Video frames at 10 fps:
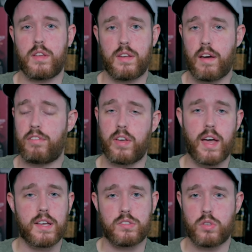It definitely
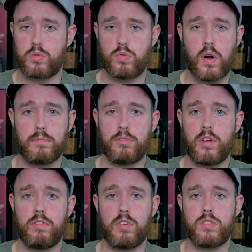has those rum
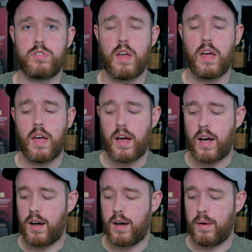flavors
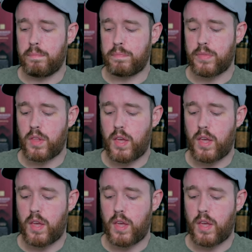um,